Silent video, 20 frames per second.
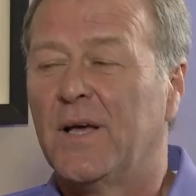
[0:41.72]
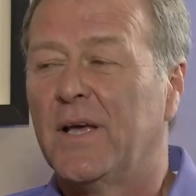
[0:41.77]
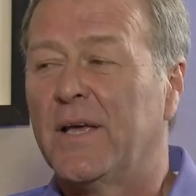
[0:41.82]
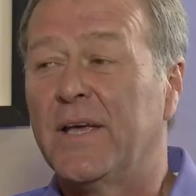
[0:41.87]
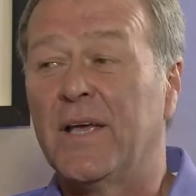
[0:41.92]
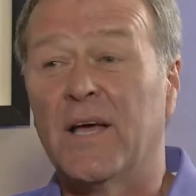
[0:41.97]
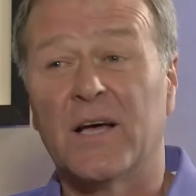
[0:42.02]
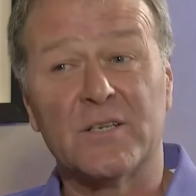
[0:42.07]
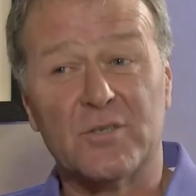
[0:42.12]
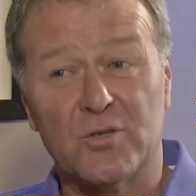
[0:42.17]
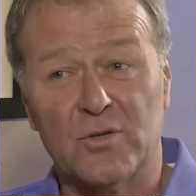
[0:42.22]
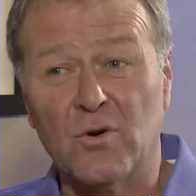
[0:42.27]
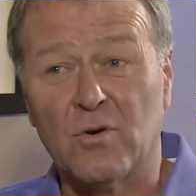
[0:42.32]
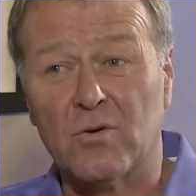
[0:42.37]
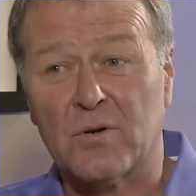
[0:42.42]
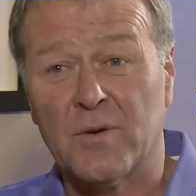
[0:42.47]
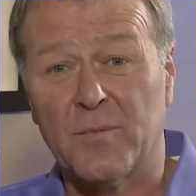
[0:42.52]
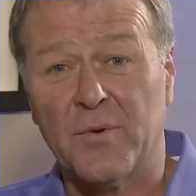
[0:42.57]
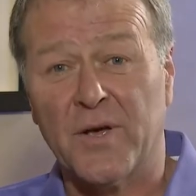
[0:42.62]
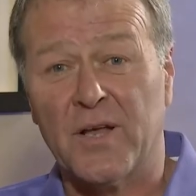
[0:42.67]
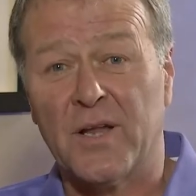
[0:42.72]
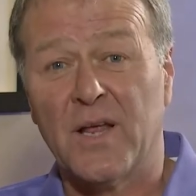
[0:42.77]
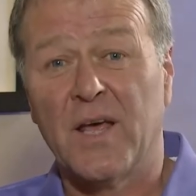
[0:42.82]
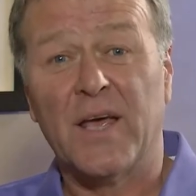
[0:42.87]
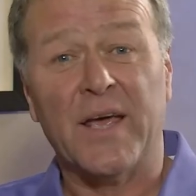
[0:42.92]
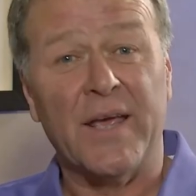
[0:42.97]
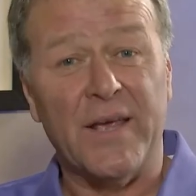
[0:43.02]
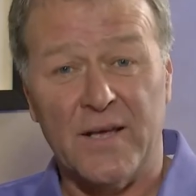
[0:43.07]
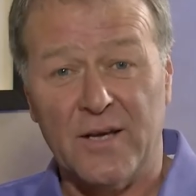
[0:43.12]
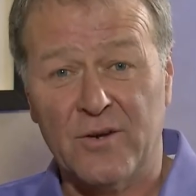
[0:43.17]
he has talked about
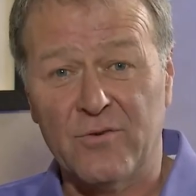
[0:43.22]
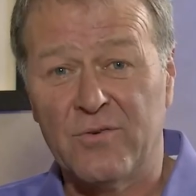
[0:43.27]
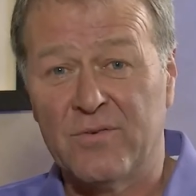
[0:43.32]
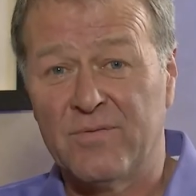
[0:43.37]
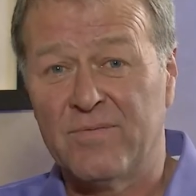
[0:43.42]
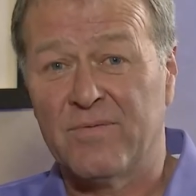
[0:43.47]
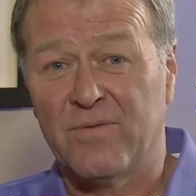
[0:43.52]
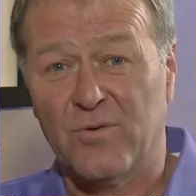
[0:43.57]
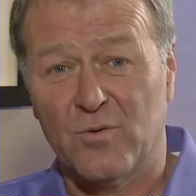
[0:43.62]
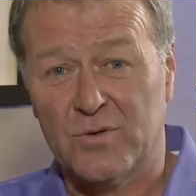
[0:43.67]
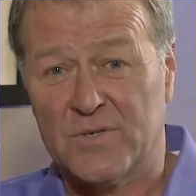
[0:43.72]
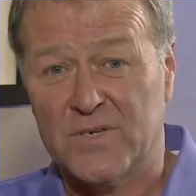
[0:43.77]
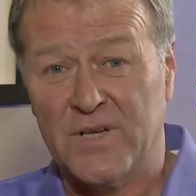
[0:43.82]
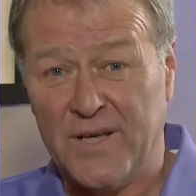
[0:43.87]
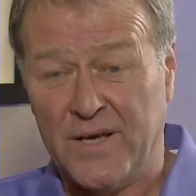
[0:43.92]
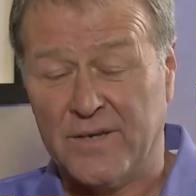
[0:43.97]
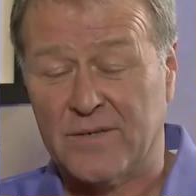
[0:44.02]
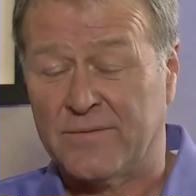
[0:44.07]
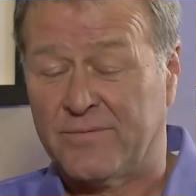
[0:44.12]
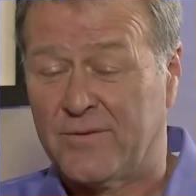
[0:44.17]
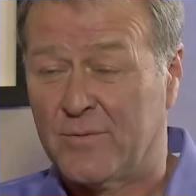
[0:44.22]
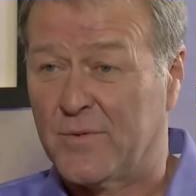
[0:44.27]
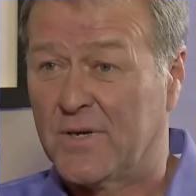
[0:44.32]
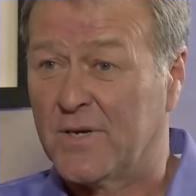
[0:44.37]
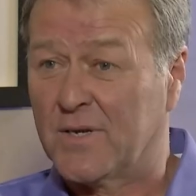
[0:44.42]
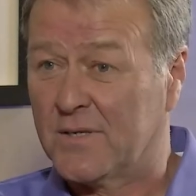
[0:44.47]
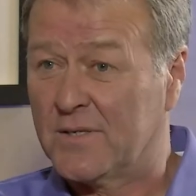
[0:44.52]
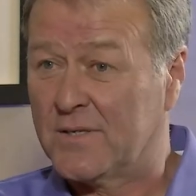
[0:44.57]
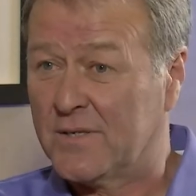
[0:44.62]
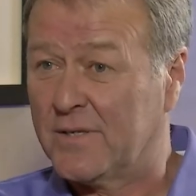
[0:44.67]
848 of them,
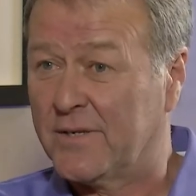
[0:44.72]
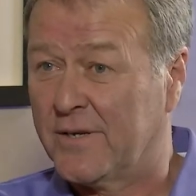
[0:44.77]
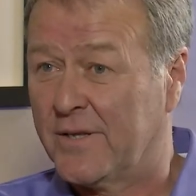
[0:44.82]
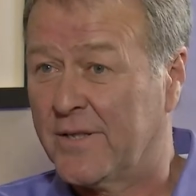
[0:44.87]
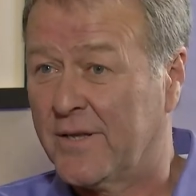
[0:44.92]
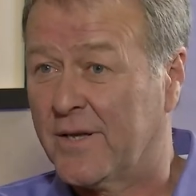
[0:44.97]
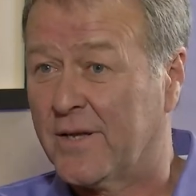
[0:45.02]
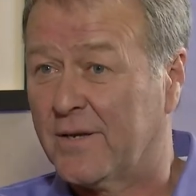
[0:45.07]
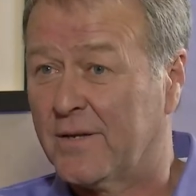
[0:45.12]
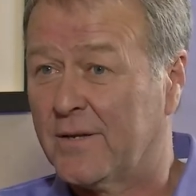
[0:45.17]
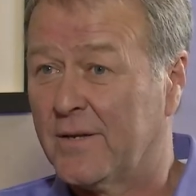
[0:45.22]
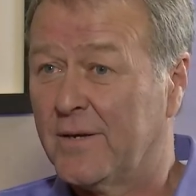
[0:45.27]
I can tell you that.